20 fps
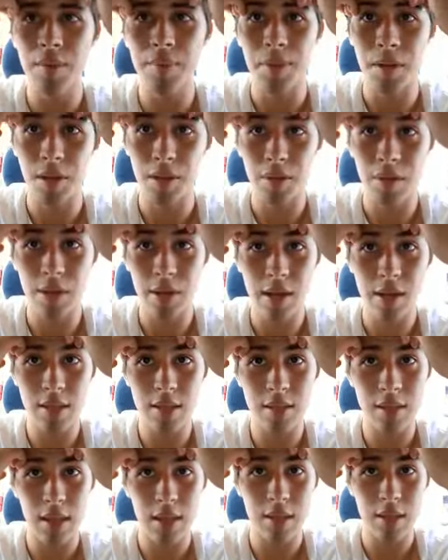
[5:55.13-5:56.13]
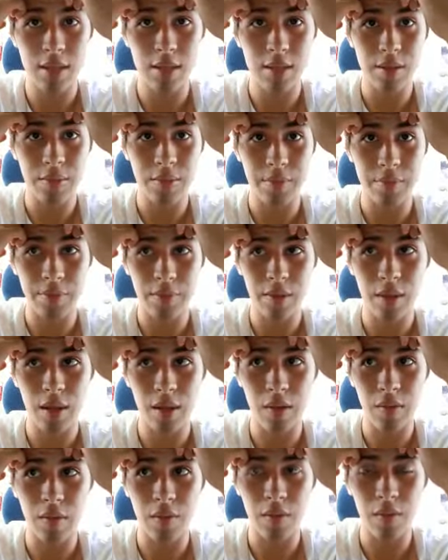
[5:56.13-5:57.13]
by the United States,
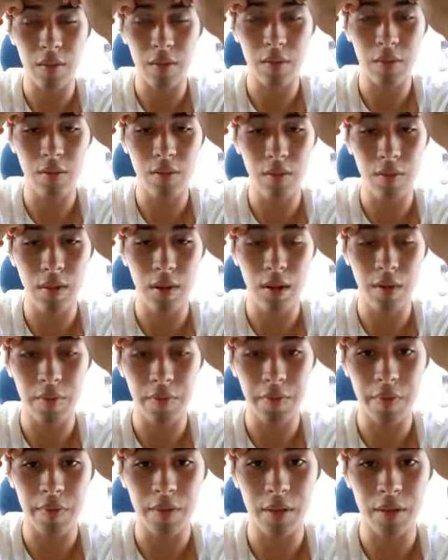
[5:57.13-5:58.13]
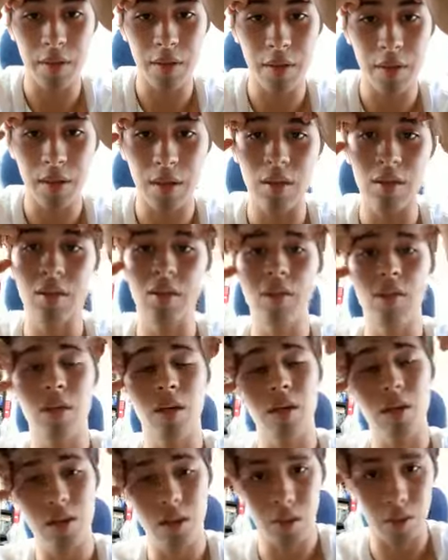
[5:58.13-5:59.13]
that fall after the
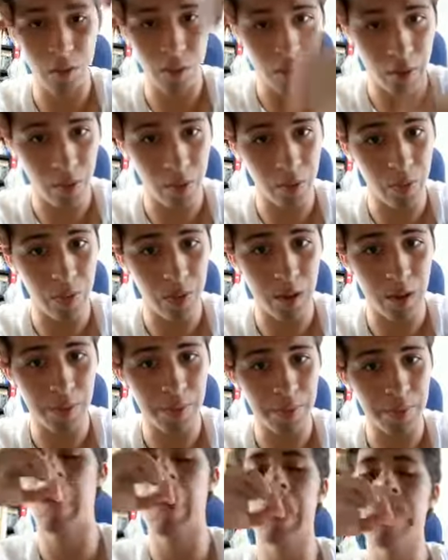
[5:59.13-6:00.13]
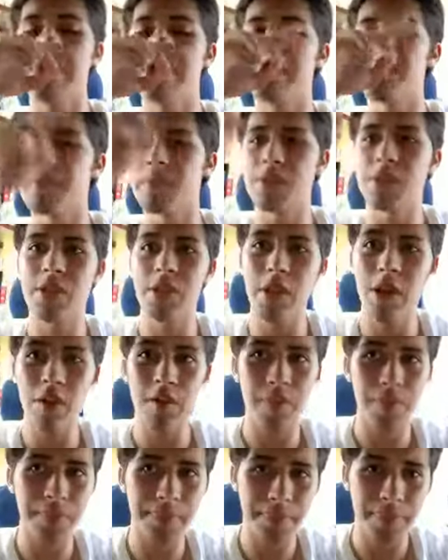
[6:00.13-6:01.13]
Second World War. So
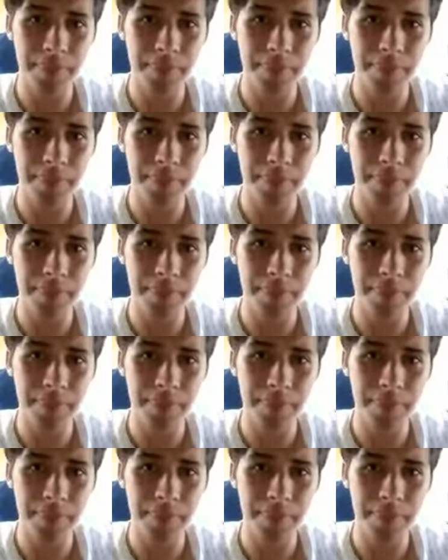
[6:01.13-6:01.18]
now,